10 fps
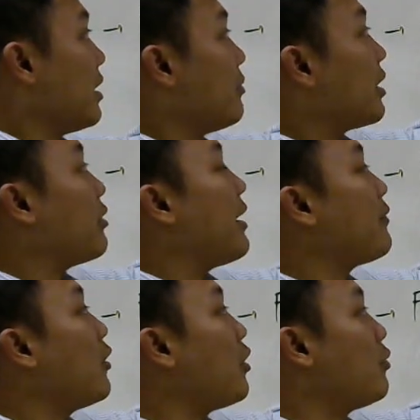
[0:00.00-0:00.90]
But we have
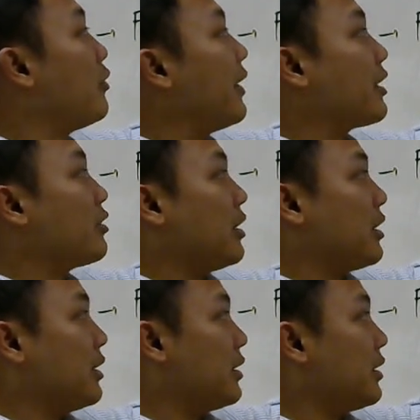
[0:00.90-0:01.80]
normal vector
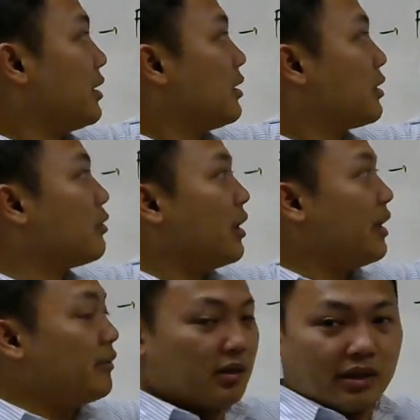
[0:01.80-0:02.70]
here to a
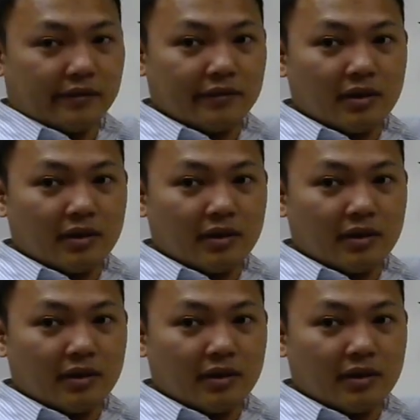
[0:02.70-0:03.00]
level curve.